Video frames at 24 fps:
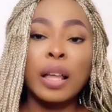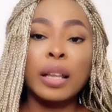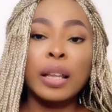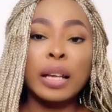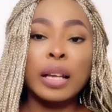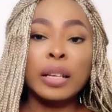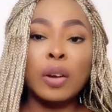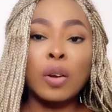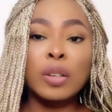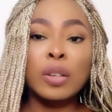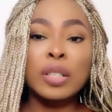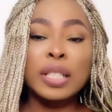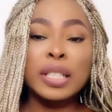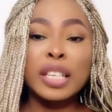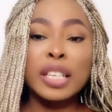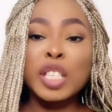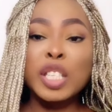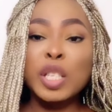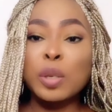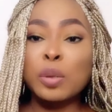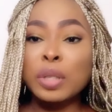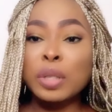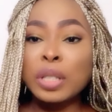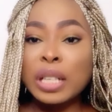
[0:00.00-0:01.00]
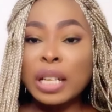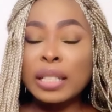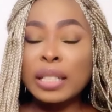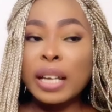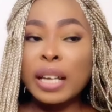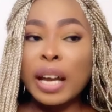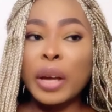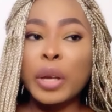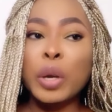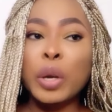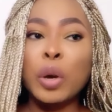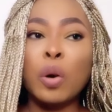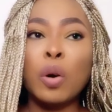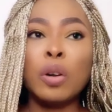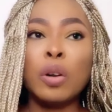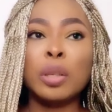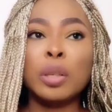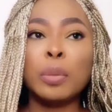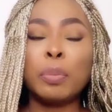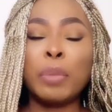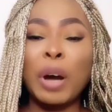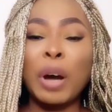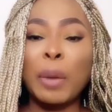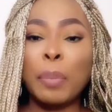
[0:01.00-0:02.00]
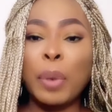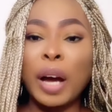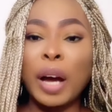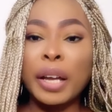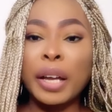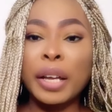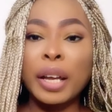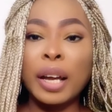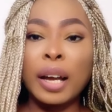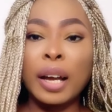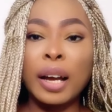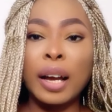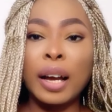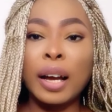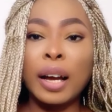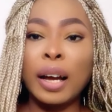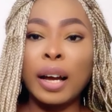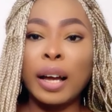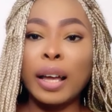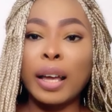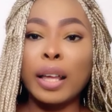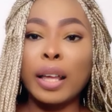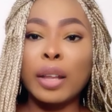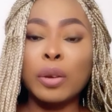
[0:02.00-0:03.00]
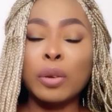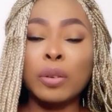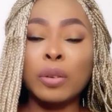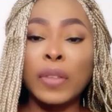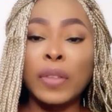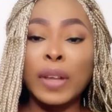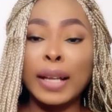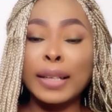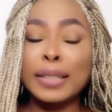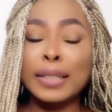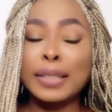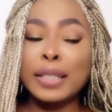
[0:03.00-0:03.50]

that contains glutathione, papaya and all that,